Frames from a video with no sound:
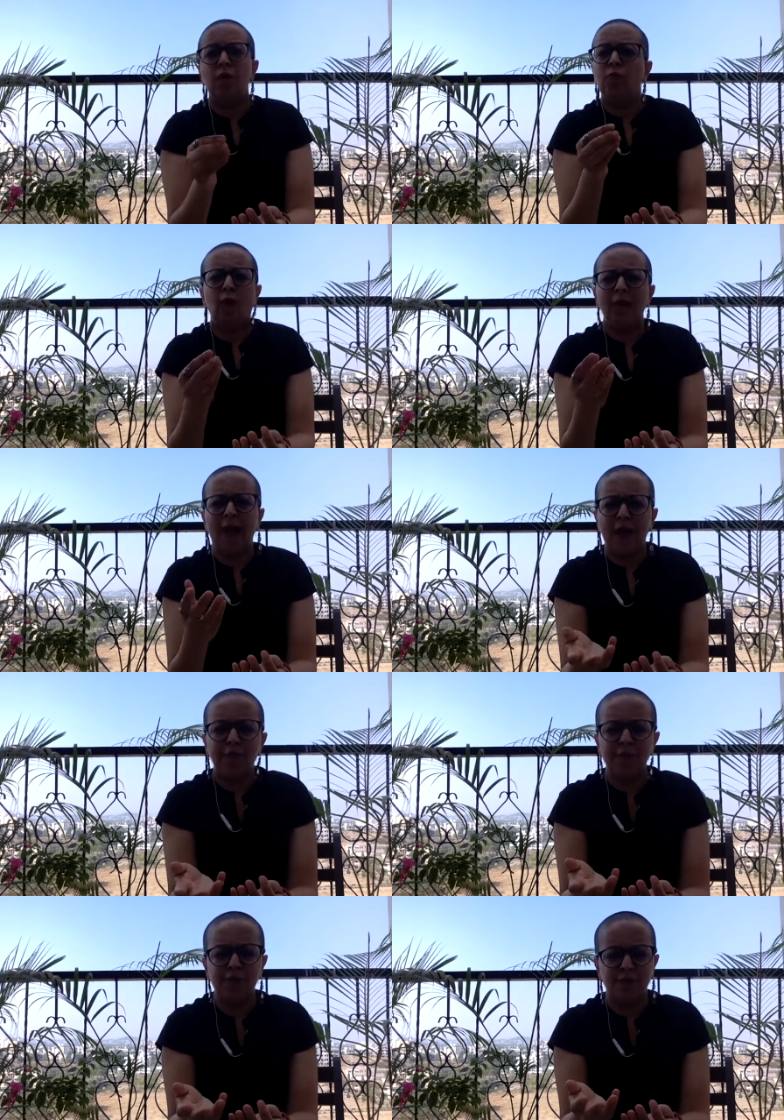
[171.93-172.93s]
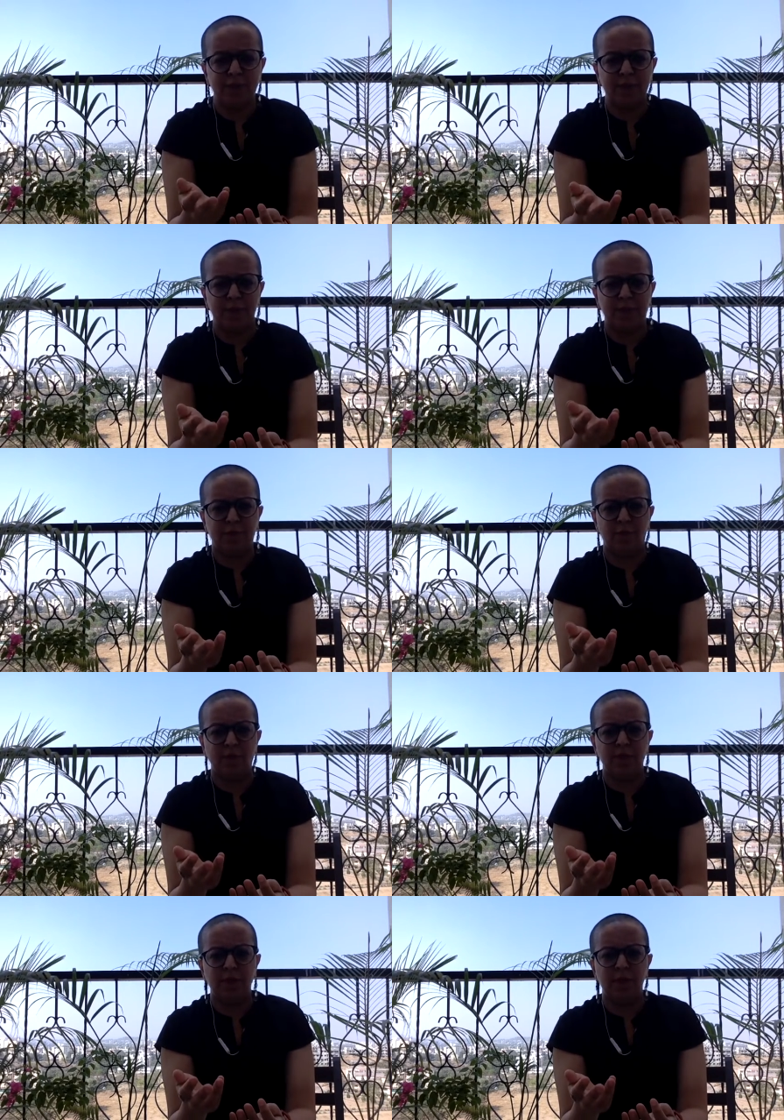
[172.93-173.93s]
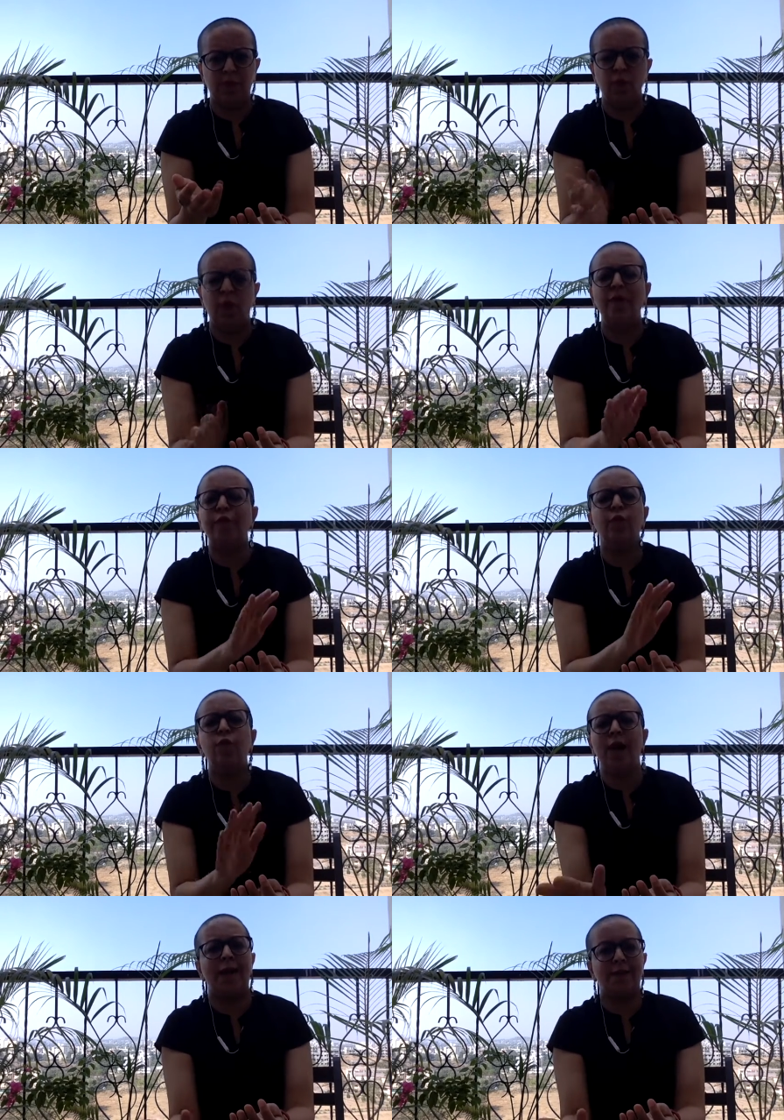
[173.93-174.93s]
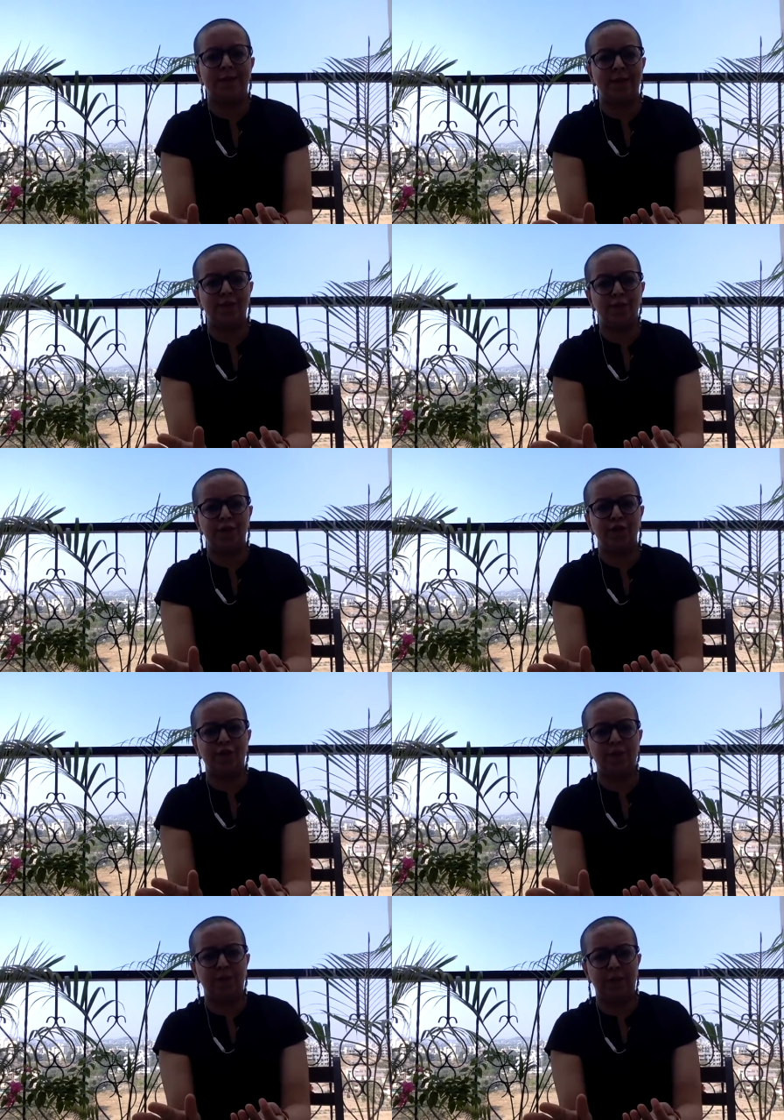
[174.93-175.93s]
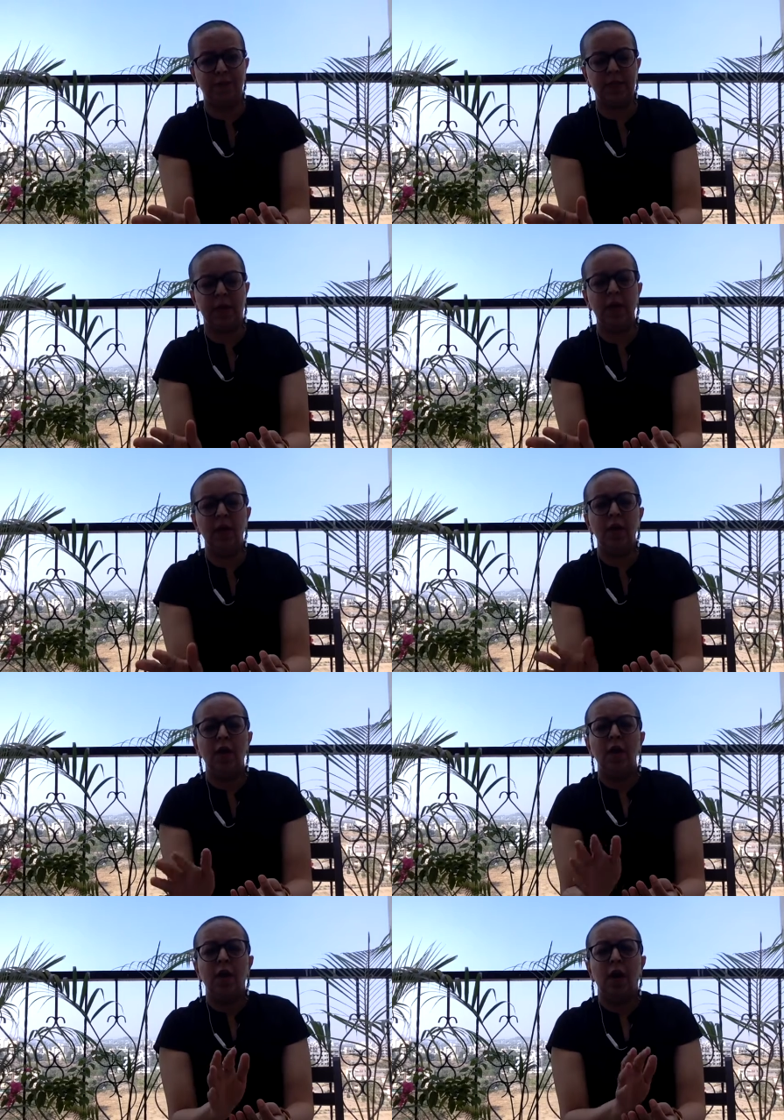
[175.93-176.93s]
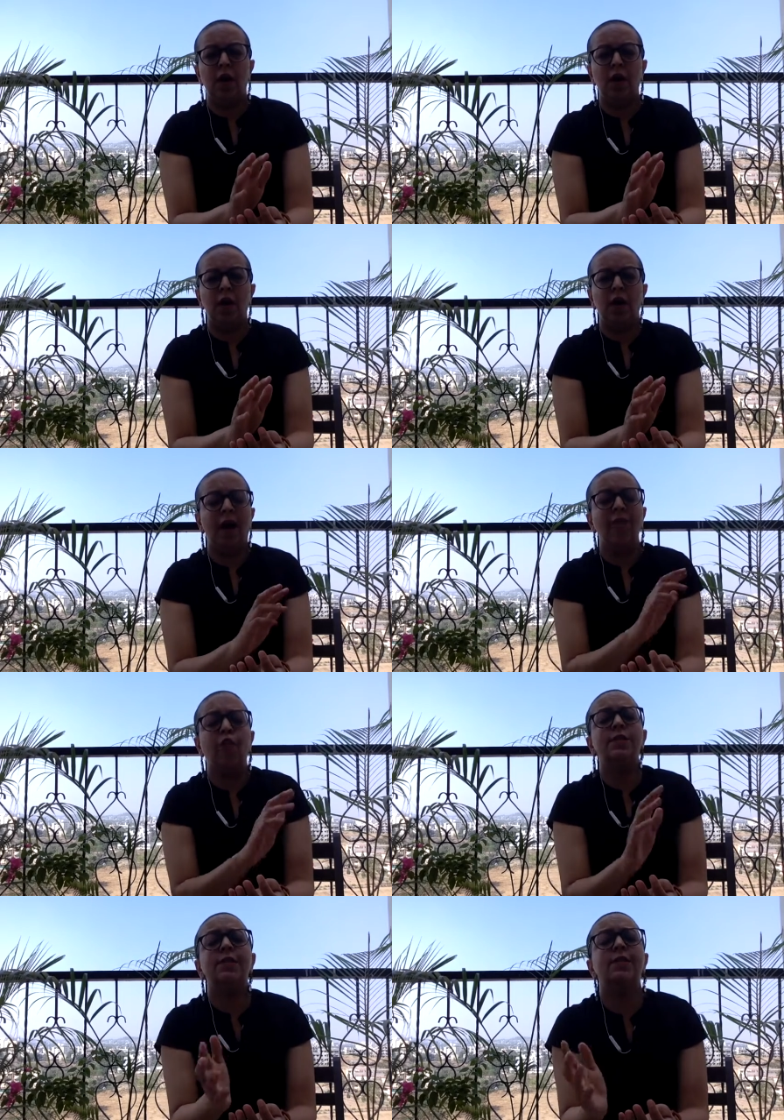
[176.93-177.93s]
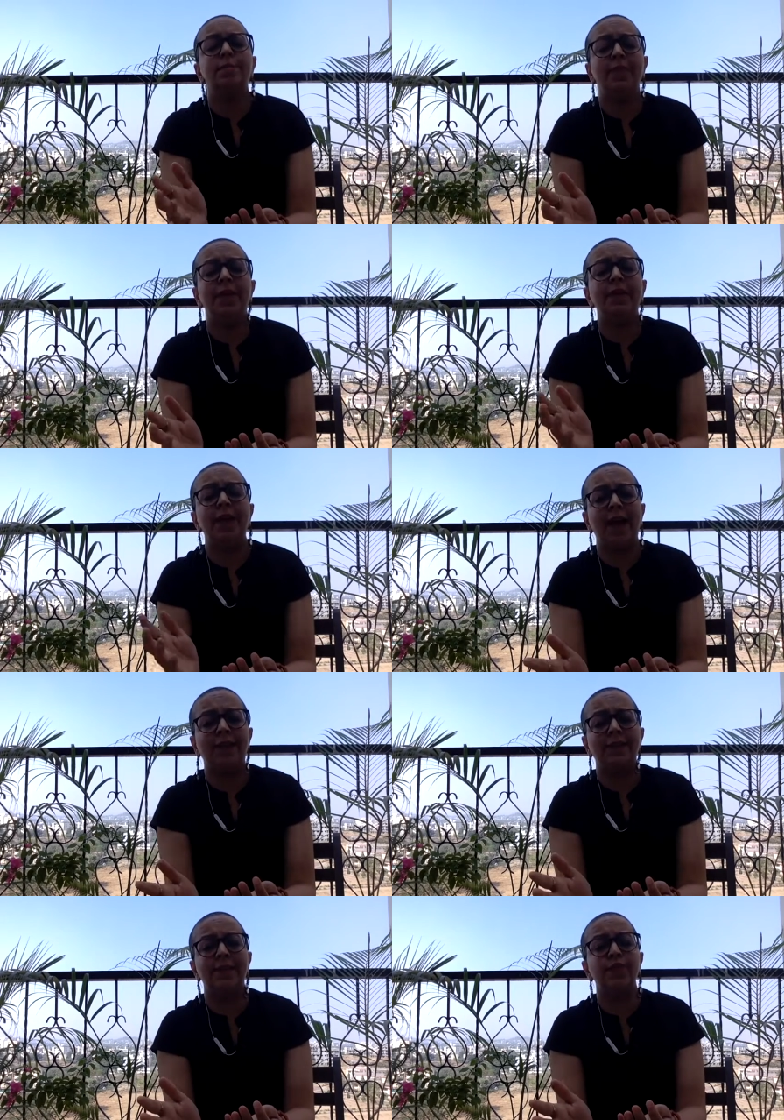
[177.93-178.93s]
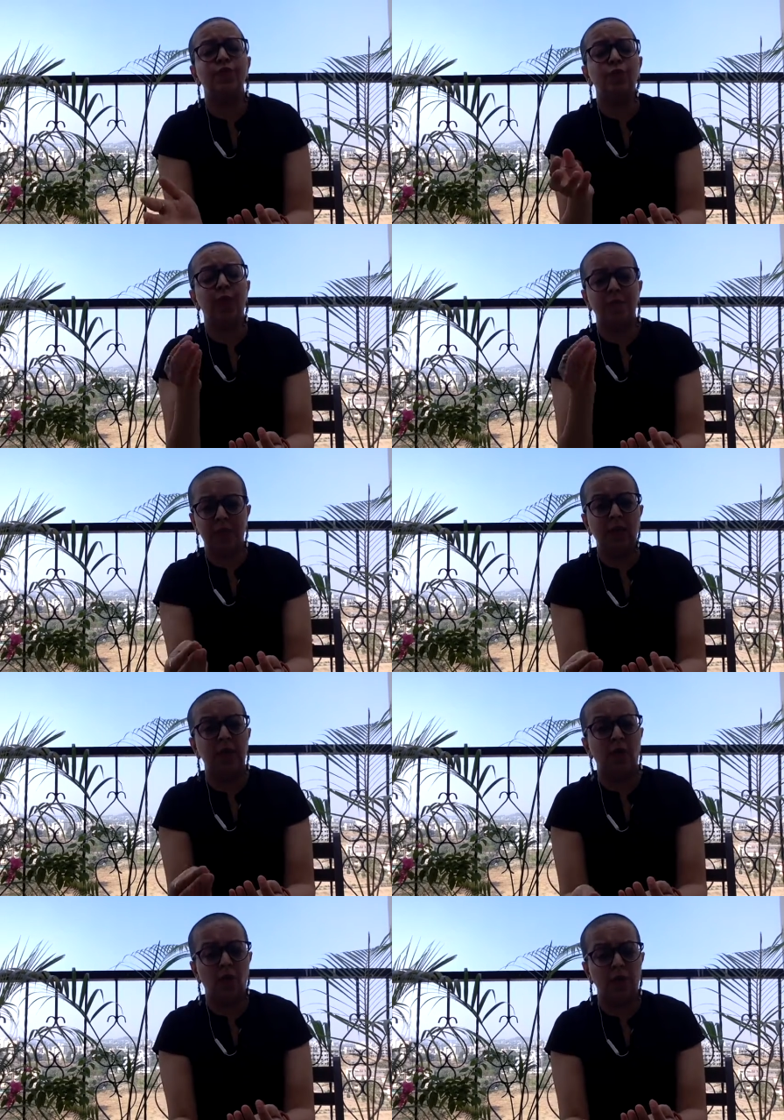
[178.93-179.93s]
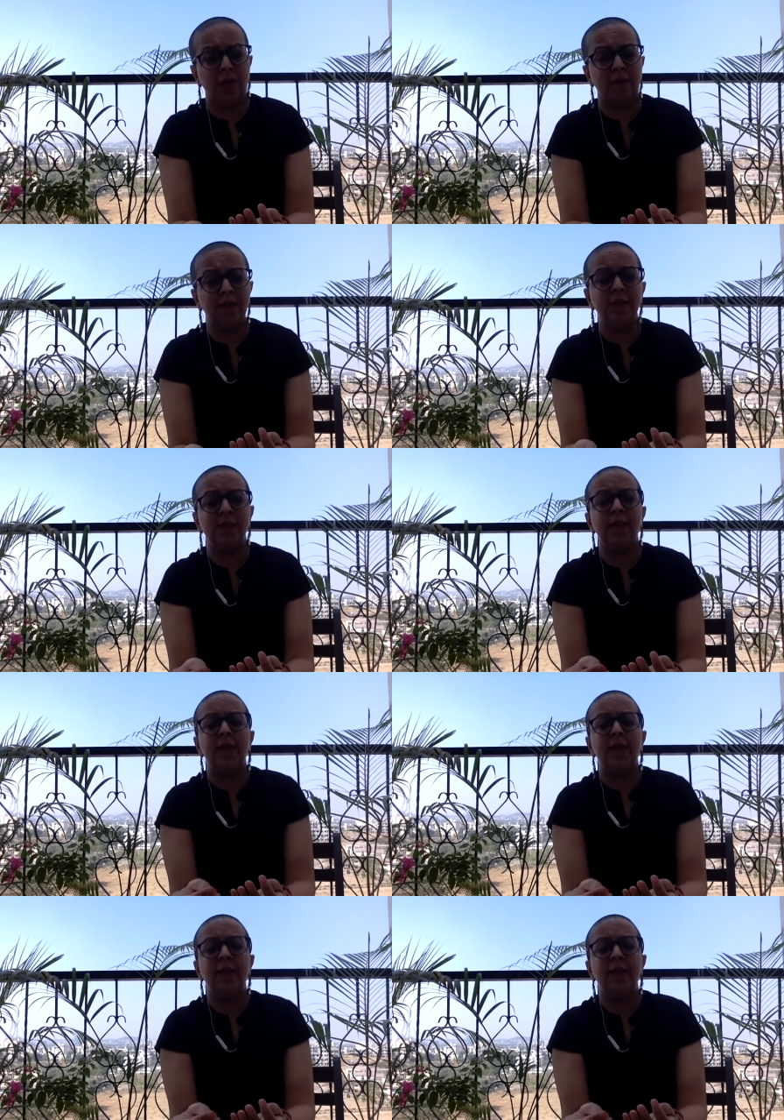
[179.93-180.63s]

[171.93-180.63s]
what happens to these performers who have no access to digital media, uh, have lost complete access to their meager audience,